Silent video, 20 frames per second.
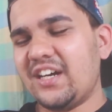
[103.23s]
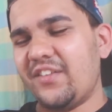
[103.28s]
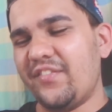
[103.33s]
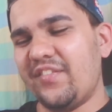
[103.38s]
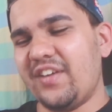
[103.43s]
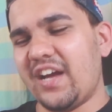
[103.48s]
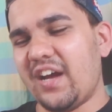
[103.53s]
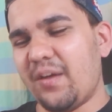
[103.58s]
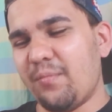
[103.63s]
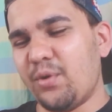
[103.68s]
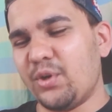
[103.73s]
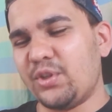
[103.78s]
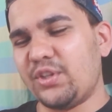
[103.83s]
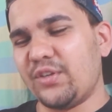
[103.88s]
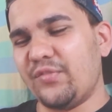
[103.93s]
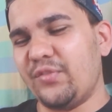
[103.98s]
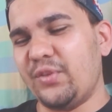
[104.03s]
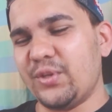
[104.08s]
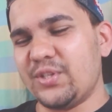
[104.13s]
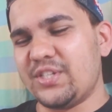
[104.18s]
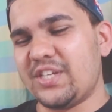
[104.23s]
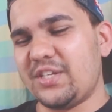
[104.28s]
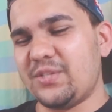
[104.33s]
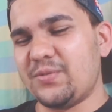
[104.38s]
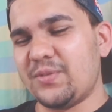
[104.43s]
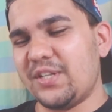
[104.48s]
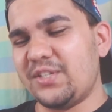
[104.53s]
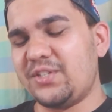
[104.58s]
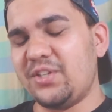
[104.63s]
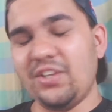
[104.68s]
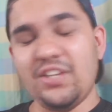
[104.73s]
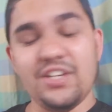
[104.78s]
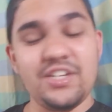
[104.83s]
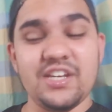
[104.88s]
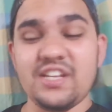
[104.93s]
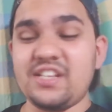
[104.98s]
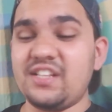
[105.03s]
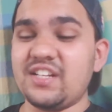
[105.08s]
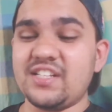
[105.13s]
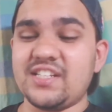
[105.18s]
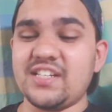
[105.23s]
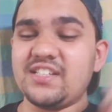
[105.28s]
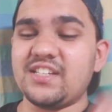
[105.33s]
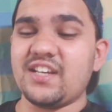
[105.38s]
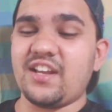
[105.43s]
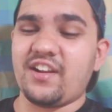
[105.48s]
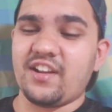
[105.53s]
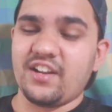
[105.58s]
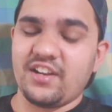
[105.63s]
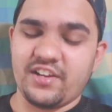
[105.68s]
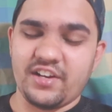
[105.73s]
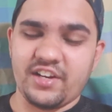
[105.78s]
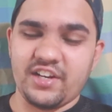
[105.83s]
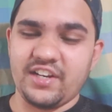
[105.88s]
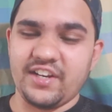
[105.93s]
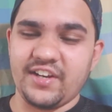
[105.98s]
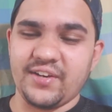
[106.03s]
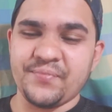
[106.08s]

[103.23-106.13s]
We have both of those as well. So this is a really,